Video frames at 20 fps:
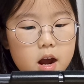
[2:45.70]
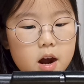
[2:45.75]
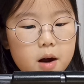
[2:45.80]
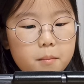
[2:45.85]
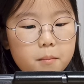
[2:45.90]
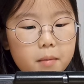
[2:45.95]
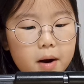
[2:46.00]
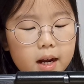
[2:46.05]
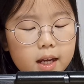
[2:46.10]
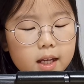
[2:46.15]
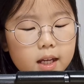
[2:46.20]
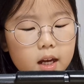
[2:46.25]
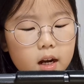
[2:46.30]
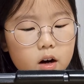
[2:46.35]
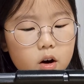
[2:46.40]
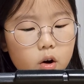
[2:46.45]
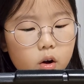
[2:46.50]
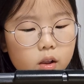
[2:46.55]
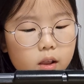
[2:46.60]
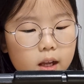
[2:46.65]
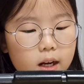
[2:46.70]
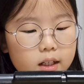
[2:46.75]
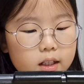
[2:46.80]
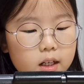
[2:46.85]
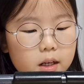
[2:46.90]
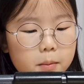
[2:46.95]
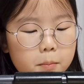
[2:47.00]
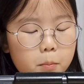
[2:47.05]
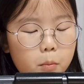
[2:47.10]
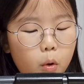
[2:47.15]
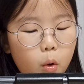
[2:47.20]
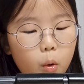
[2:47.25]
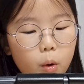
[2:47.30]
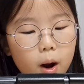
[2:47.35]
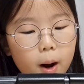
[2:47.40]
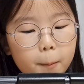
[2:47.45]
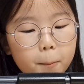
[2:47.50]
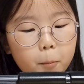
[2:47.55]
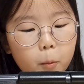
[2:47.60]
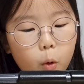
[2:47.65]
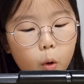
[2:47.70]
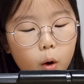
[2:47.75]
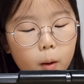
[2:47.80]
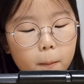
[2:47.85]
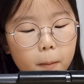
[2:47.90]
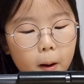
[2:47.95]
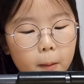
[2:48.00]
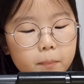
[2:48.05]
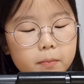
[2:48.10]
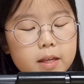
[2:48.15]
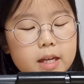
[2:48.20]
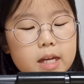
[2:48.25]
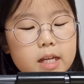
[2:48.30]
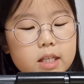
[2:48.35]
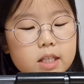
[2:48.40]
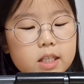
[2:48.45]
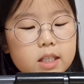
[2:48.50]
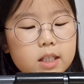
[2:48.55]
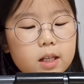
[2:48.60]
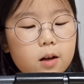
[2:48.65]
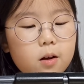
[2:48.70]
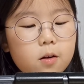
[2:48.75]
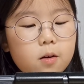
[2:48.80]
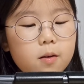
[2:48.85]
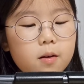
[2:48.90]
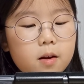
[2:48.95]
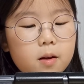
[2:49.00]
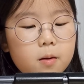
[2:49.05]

Micah collected more and more pumpkins, some